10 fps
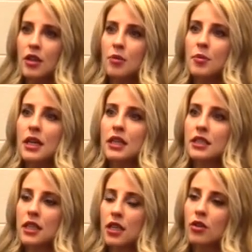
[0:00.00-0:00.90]
The
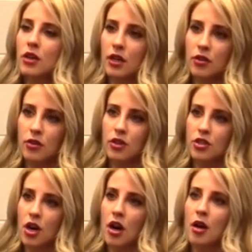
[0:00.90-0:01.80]
biggest thing you get through a
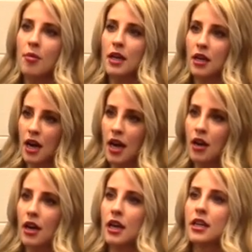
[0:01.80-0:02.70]
job in
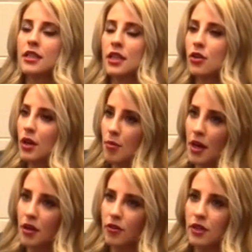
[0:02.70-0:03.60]
higher ed is that you get
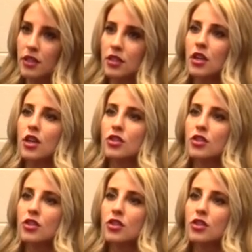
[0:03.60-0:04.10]
benefits.